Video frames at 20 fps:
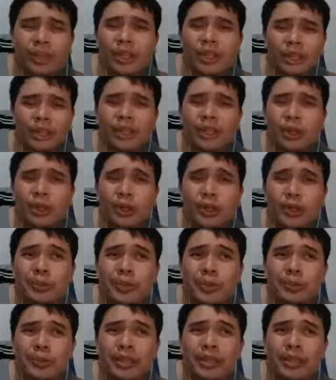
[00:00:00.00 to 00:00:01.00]
he owes
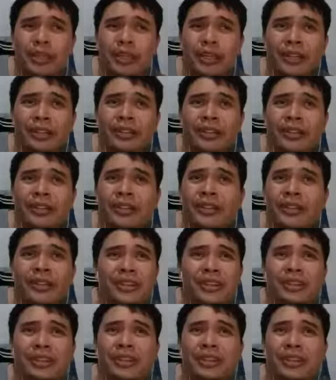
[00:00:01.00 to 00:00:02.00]
me money. And then I
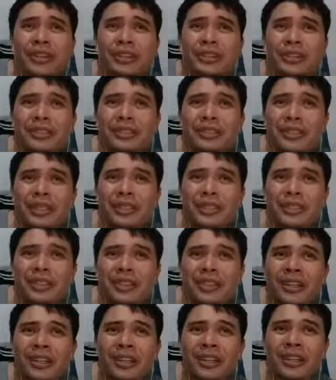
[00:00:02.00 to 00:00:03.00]
decided like,
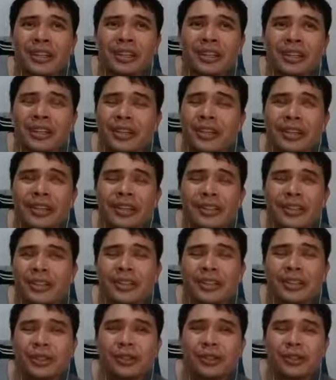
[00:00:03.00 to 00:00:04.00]
hey, since
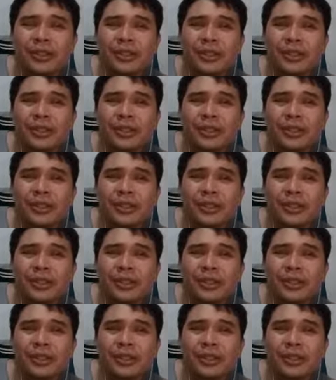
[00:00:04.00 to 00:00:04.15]
you